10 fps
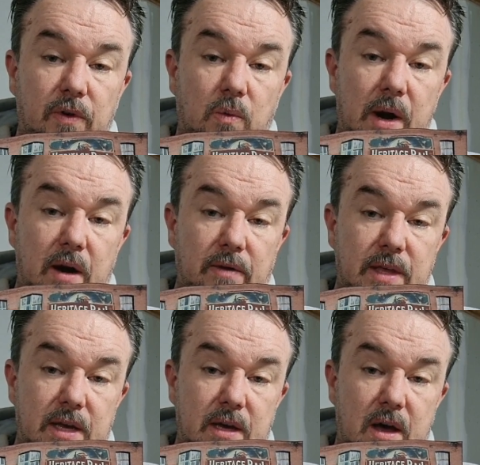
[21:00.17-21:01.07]
where
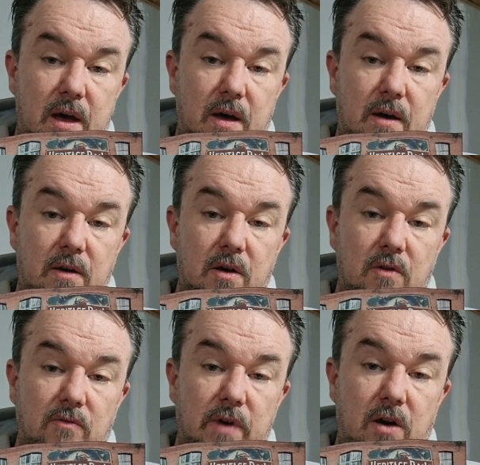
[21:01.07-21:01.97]
the
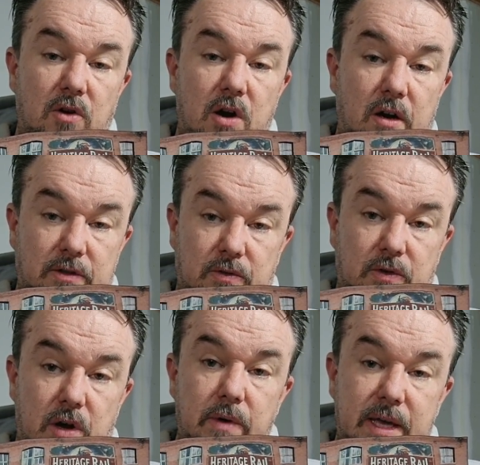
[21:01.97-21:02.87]
rail cars will
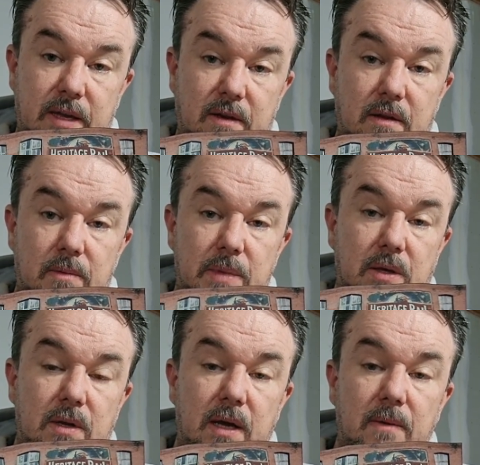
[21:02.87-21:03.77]
go into the
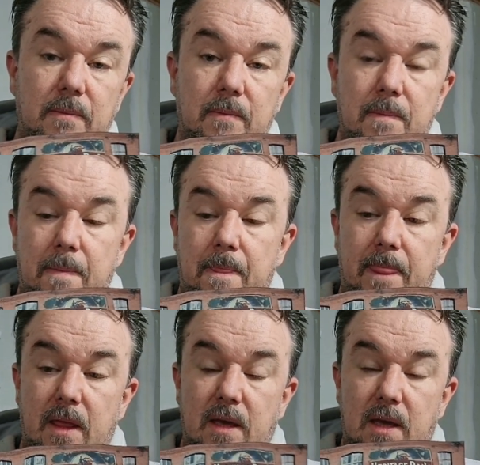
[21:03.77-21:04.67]
building.
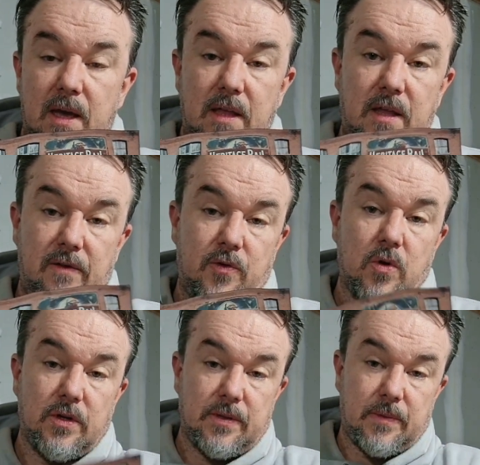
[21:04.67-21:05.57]
And then, of
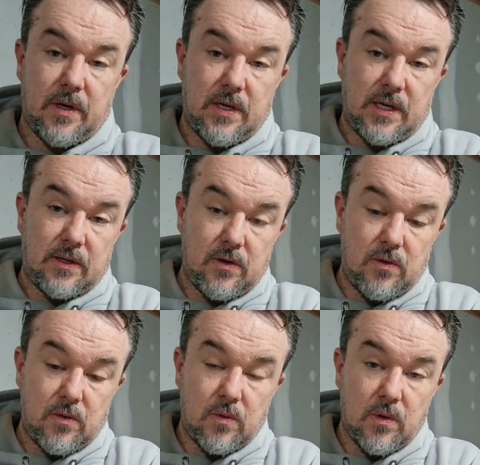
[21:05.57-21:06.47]
course, I'm going to need
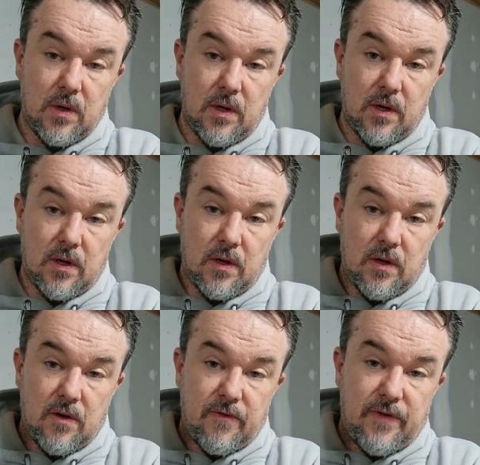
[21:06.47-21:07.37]
to
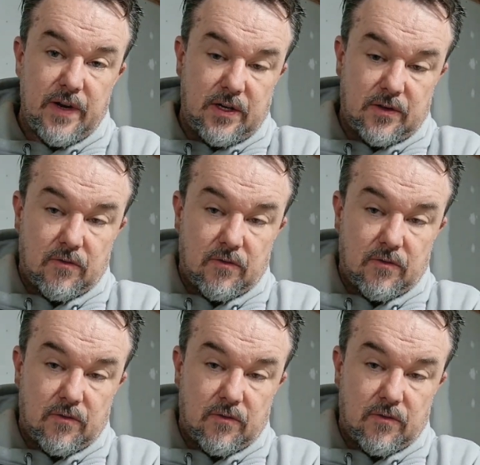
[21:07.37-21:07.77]
finish the